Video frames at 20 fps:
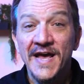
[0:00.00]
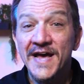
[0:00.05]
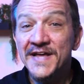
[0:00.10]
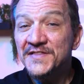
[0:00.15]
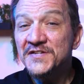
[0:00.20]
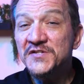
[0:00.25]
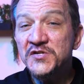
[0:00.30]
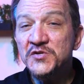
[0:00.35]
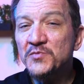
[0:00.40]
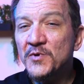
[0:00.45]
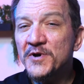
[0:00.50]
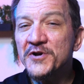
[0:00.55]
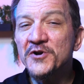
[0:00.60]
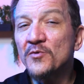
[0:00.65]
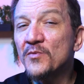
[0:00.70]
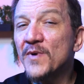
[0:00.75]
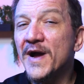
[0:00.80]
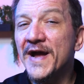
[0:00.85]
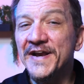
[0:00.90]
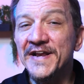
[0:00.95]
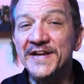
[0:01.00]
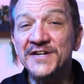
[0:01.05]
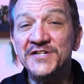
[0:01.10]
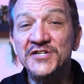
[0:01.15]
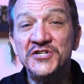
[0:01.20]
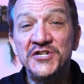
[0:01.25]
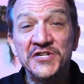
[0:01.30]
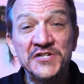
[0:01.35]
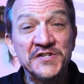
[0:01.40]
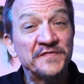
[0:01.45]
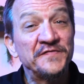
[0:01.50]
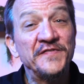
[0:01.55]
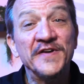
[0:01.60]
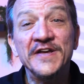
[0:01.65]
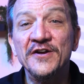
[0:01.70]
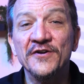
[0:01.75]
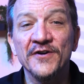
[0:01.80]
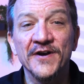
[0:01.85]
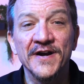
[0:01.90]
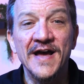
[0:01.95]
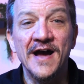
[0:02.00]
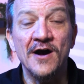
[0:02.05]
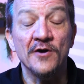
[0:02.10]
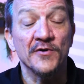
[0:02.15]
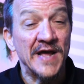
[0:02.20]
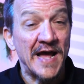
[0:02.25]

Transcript: And this is where you're writing to just figure it out.